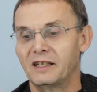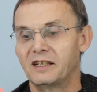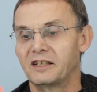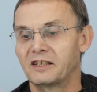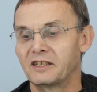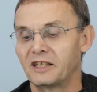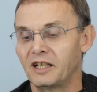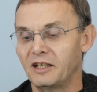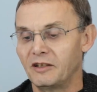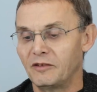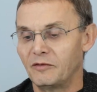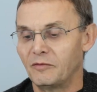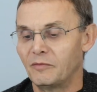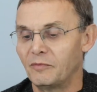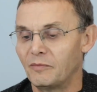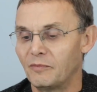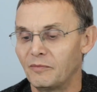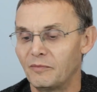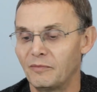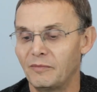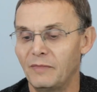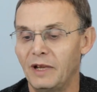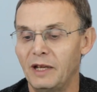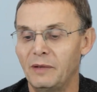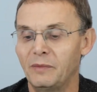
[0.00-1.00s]
So
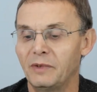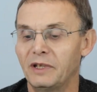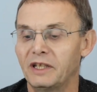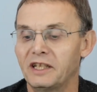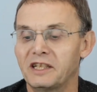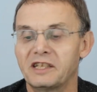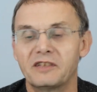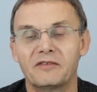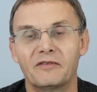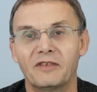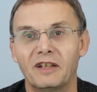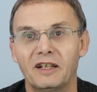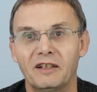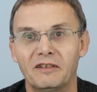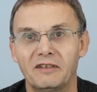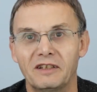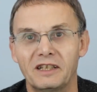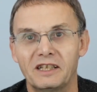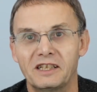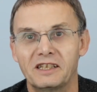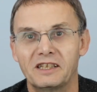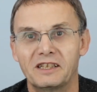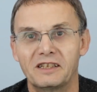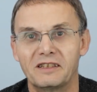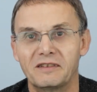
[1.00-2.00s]
maybe this float
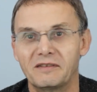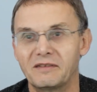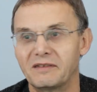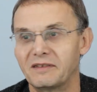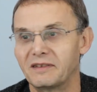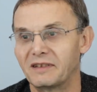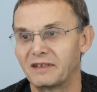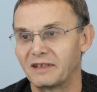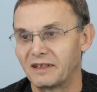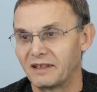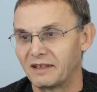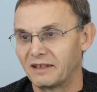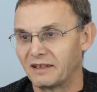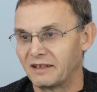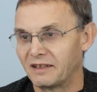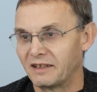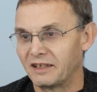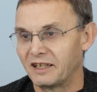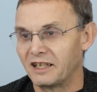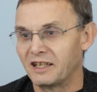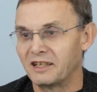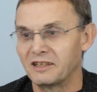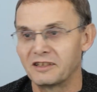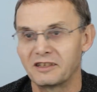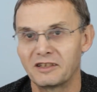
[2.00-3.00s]
is
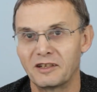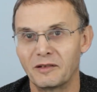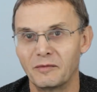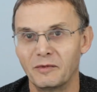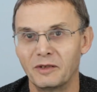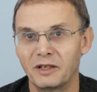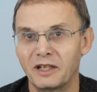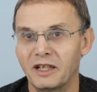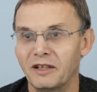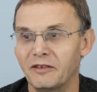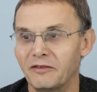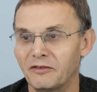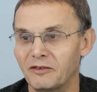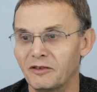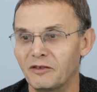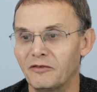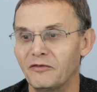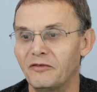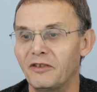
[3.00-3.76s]
the answer I'm looking for.